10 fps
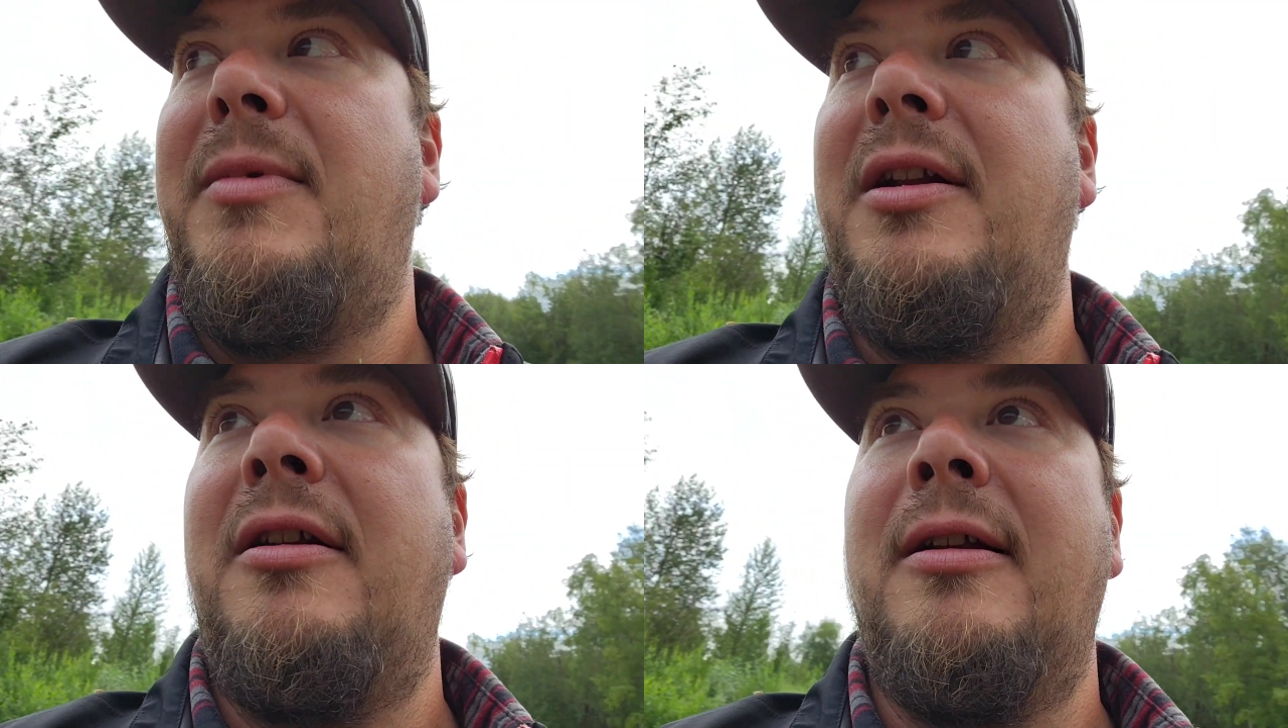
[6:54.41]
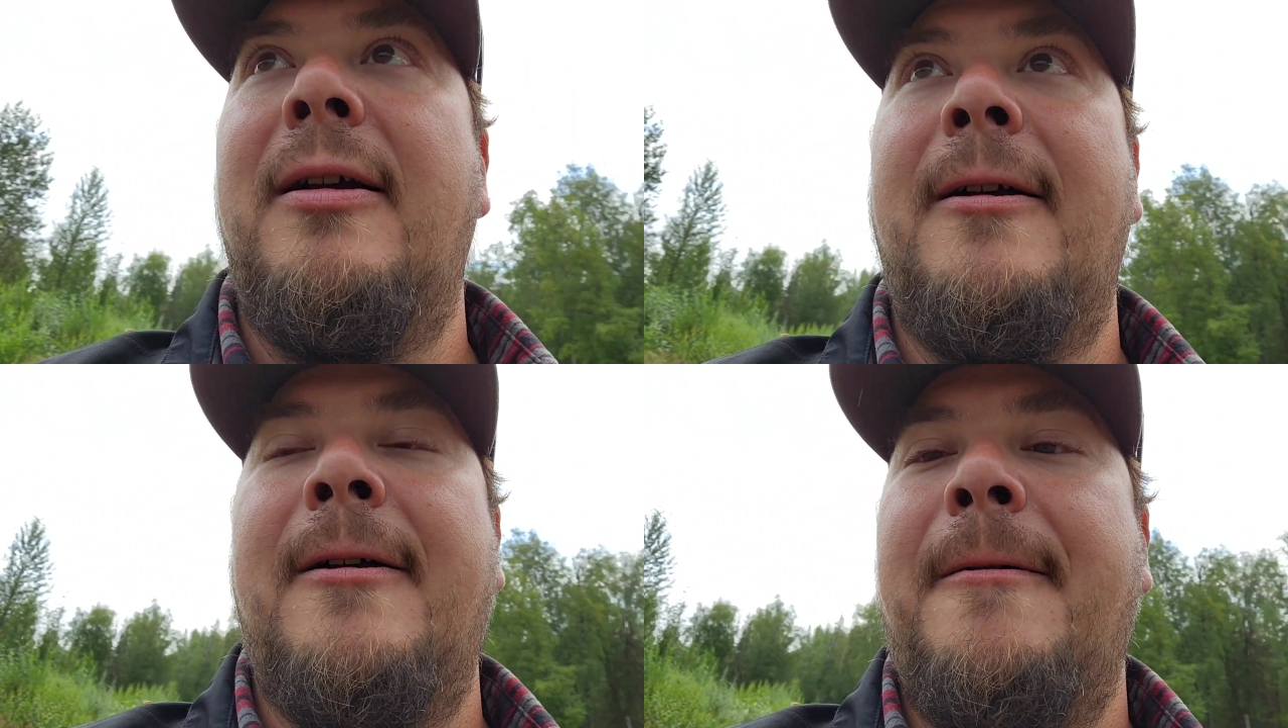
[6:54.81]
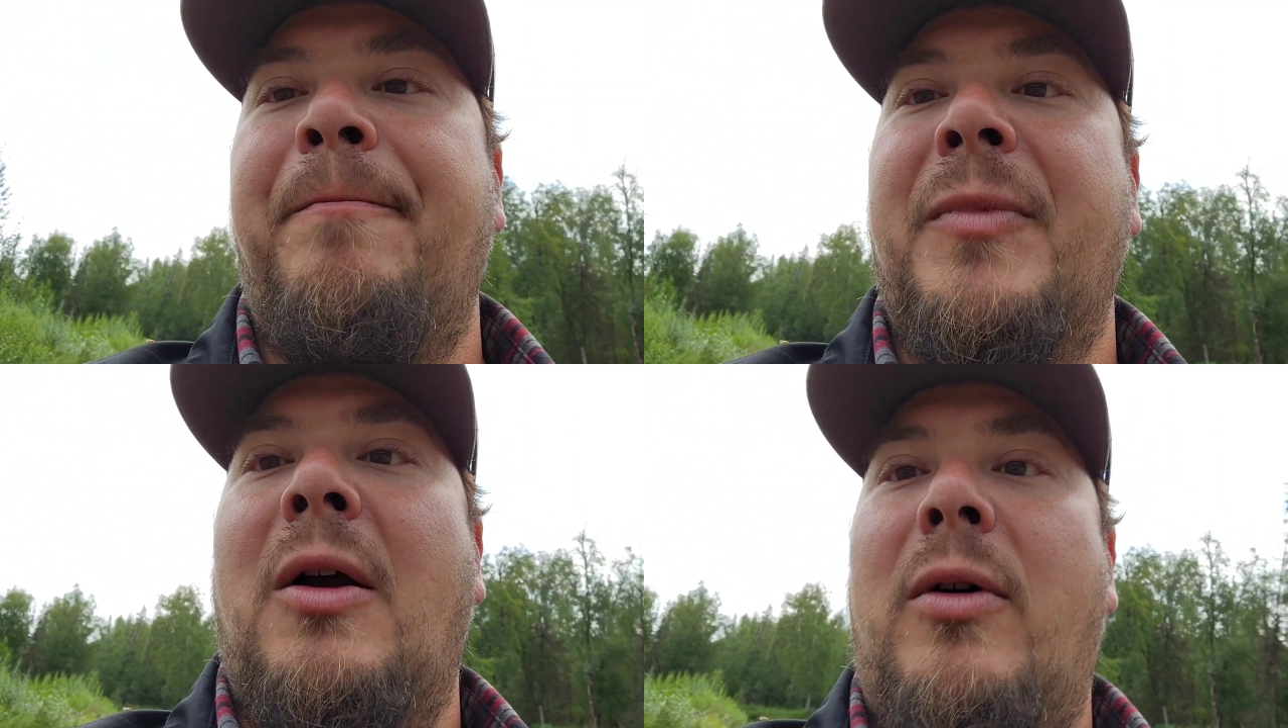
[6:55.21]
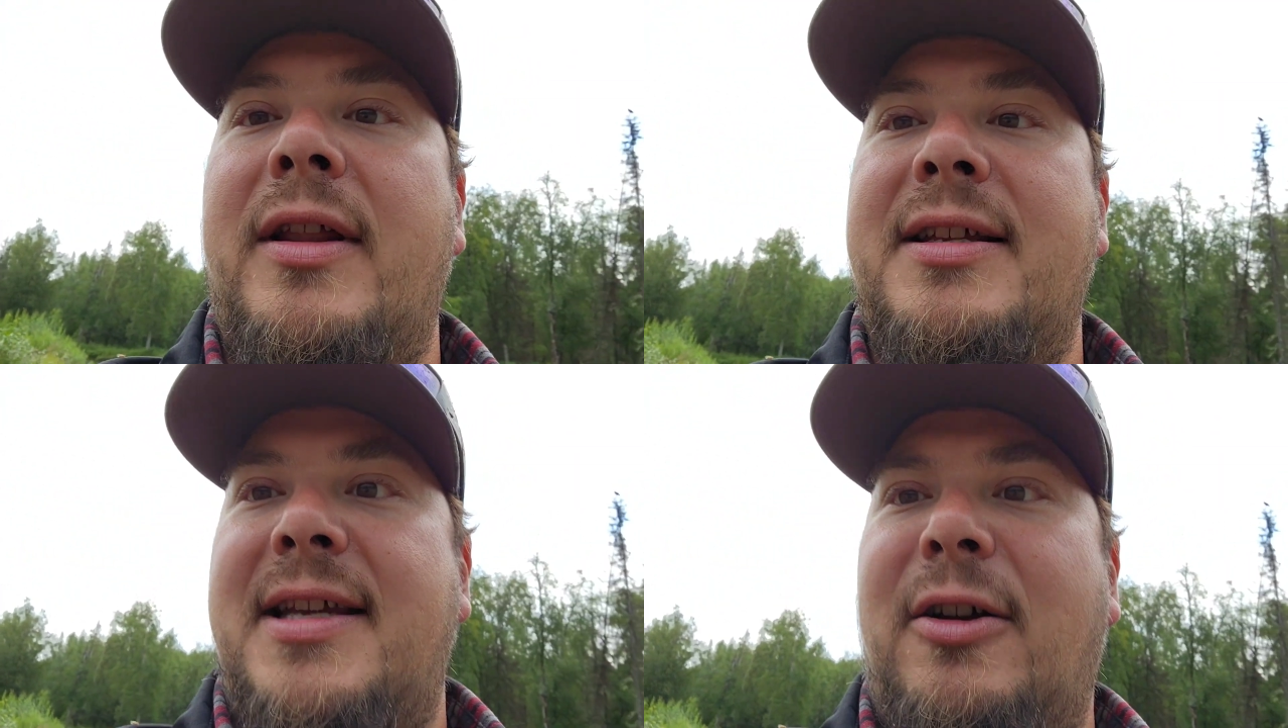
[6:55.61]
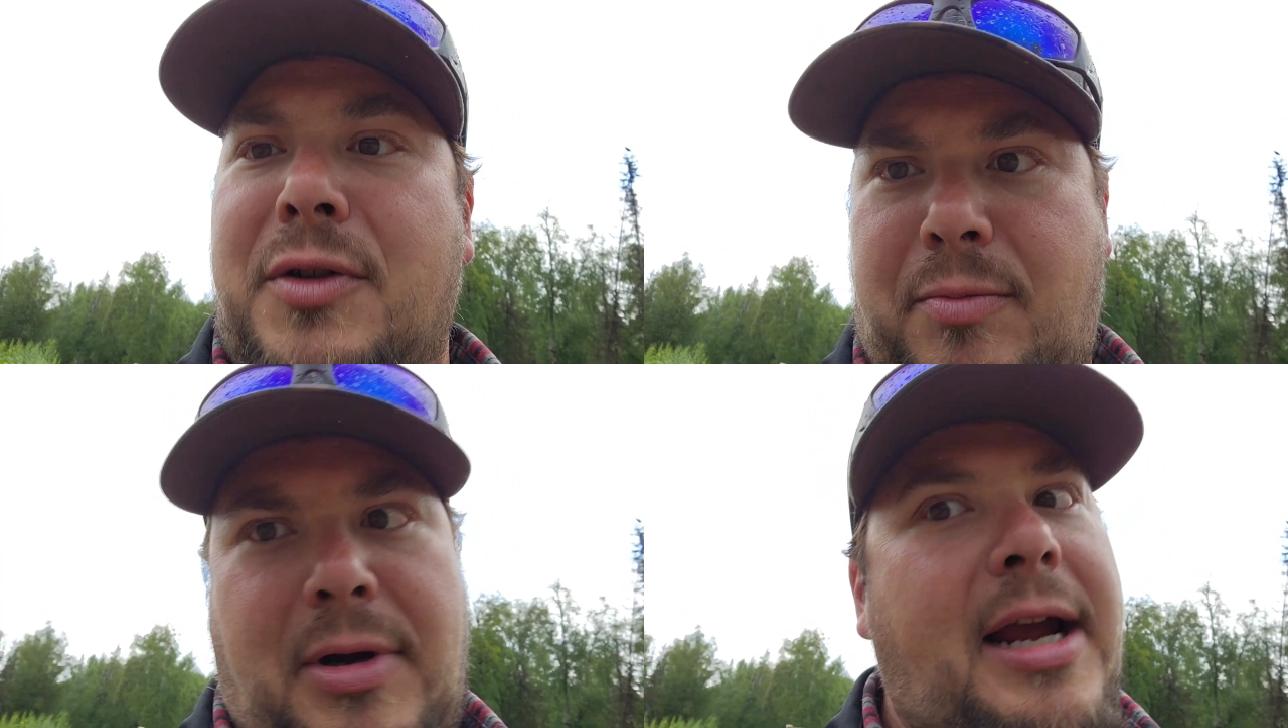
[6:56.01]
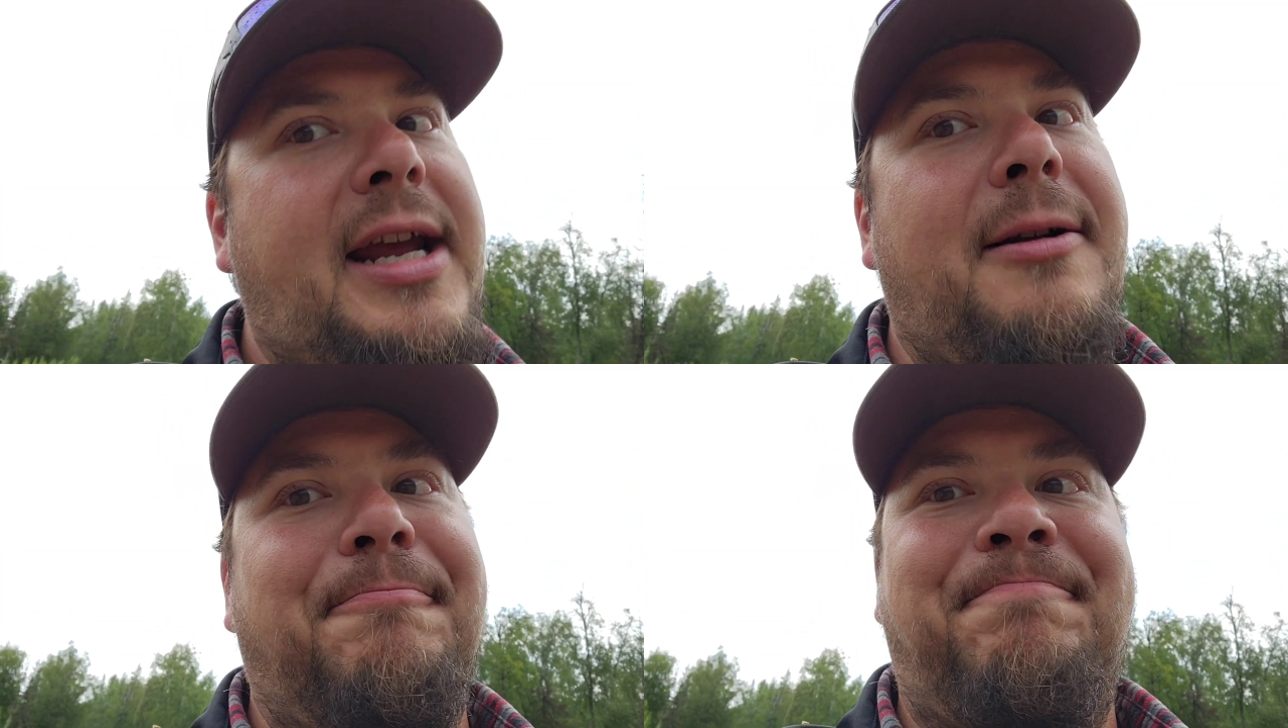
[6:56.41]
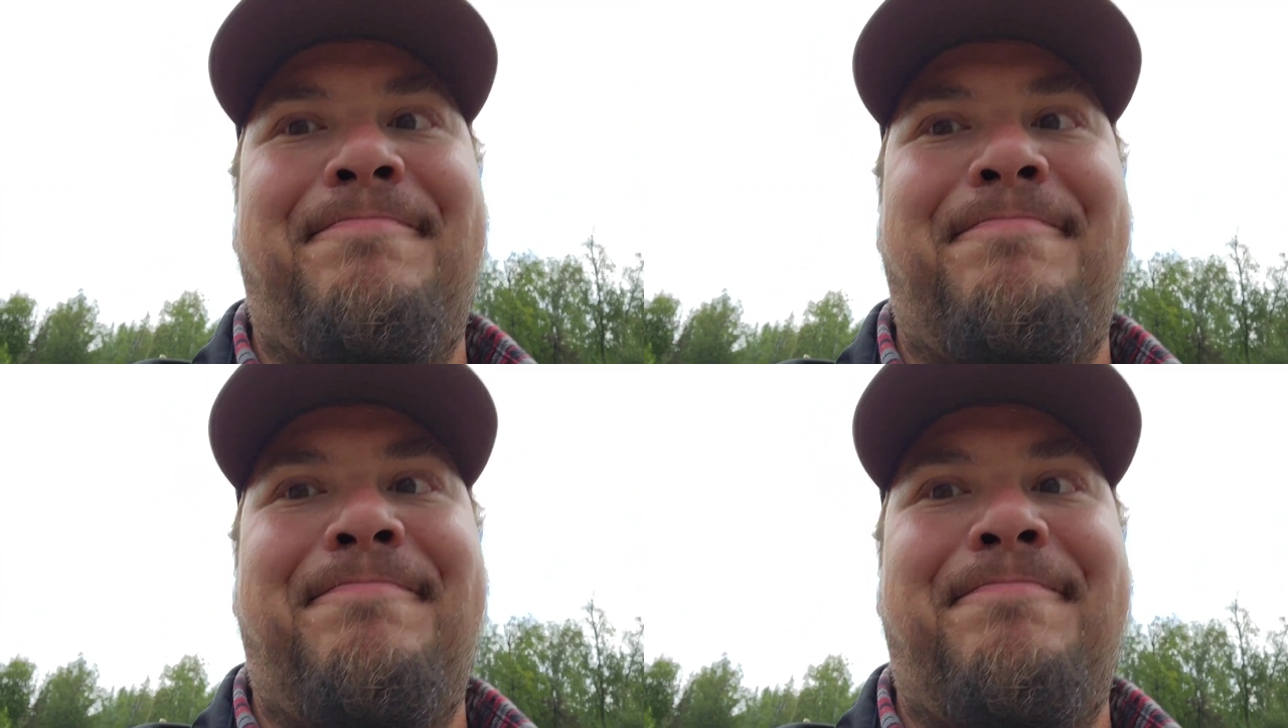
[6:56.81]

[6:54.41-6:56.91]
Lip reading: and one of these eagles will probably eat him.